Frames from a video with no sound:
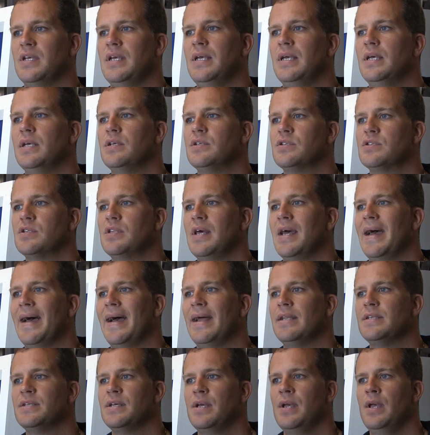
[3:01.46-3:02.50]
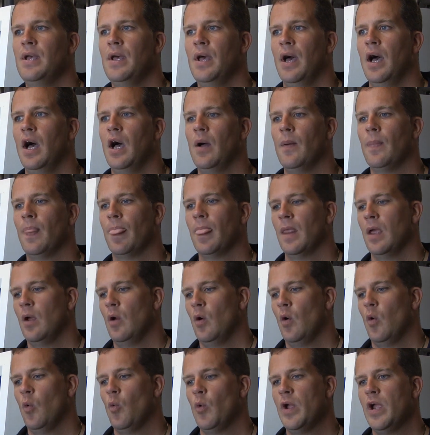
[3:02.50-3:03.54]
is that
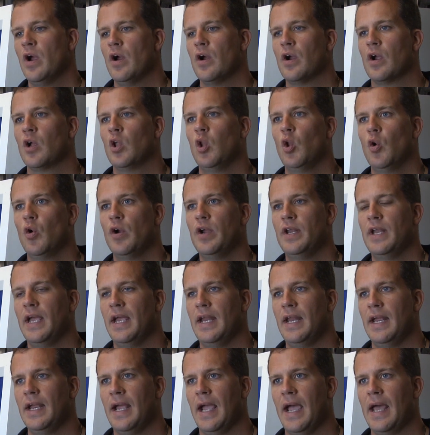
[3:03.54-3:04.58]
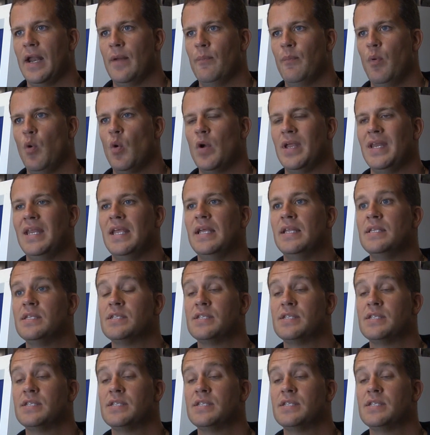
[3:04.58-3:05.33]
we are chlorinating at a point